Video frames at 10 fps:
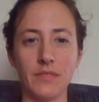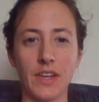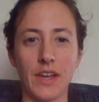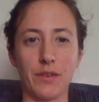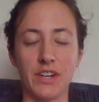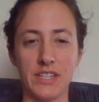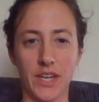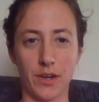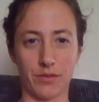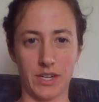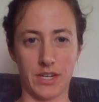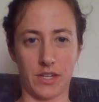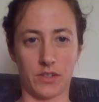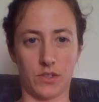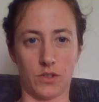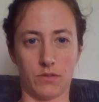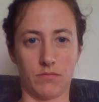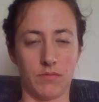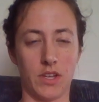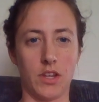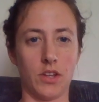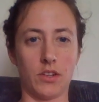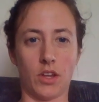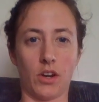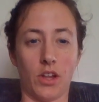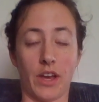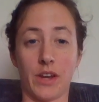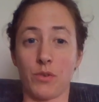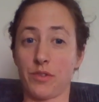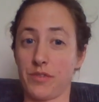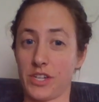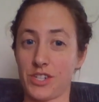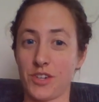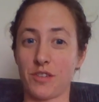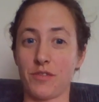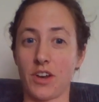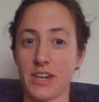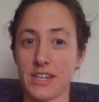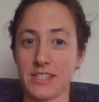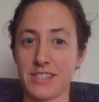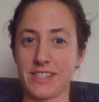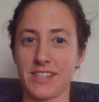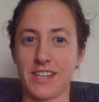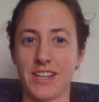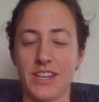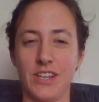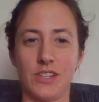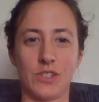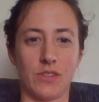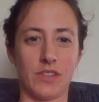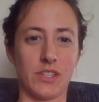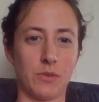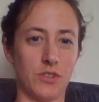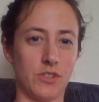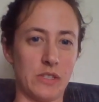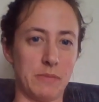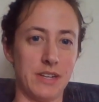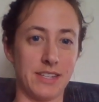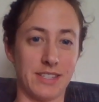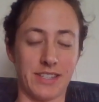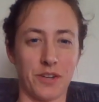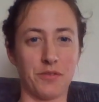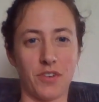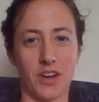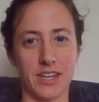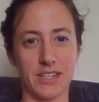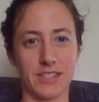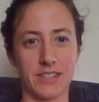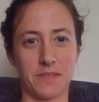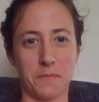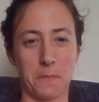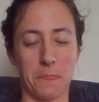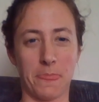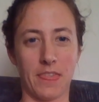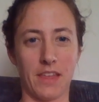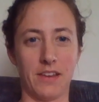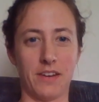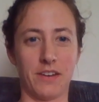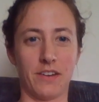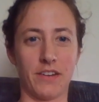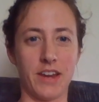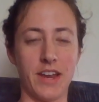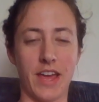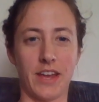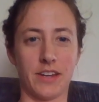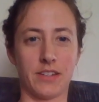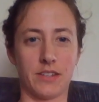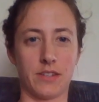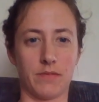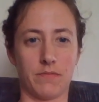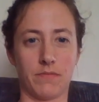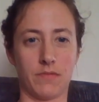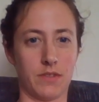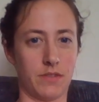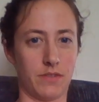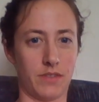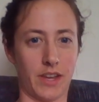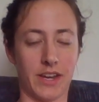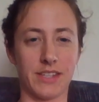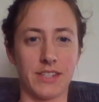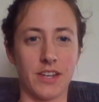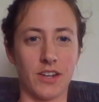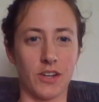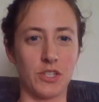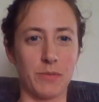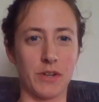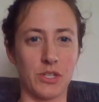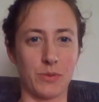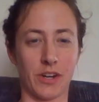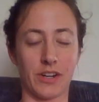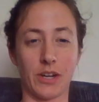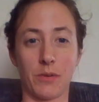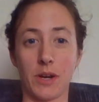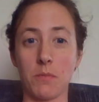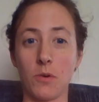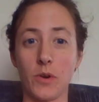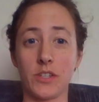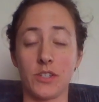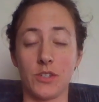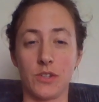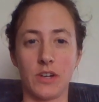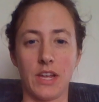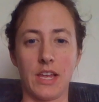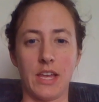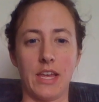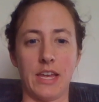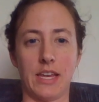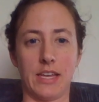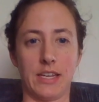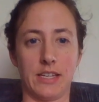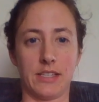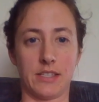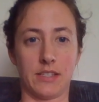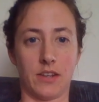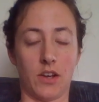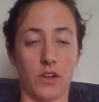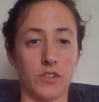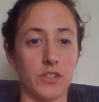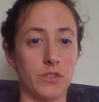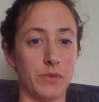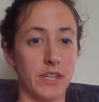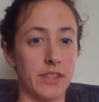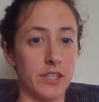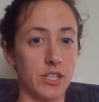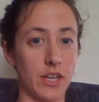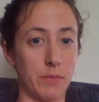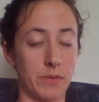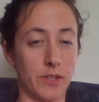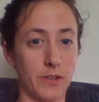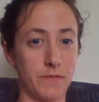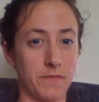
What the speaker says: day of reading. So not a lot. And we're finished our phonics. So this will just be instead of phonics. Right? And like I said, not too much work. Now what I'm going to do is I'll just read the chapter